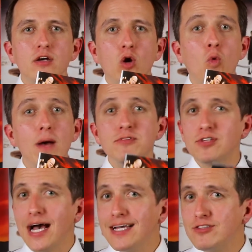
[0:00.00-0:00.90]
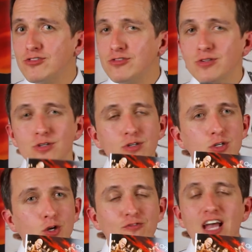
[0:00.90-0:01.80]
websites,
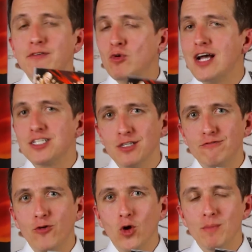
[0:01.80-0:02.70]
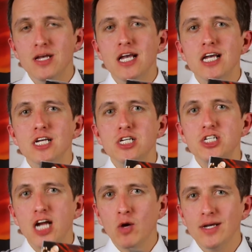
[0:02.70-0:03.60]
your favorite wrestling forum.
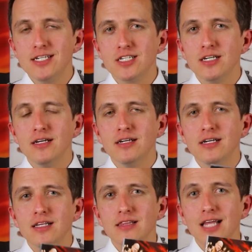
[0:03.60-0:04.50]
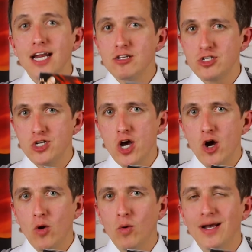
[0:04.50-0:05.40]
Share it, let us
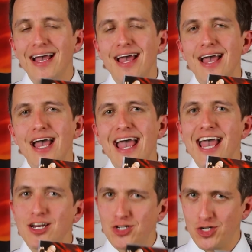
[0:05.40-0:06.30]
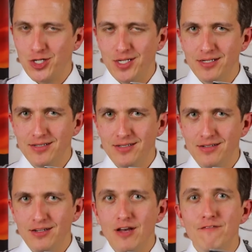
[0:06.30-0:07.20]
know, entered.
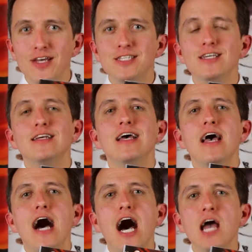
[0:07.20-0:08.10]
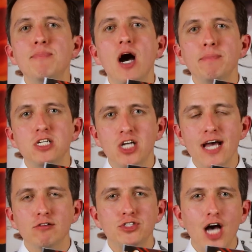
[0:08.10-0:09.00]
Visit
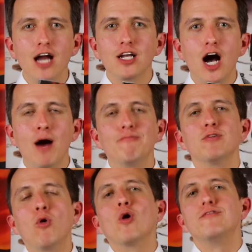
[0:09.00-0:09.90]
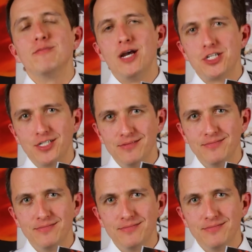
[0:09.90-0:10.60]
iPoP-channel.com for more information.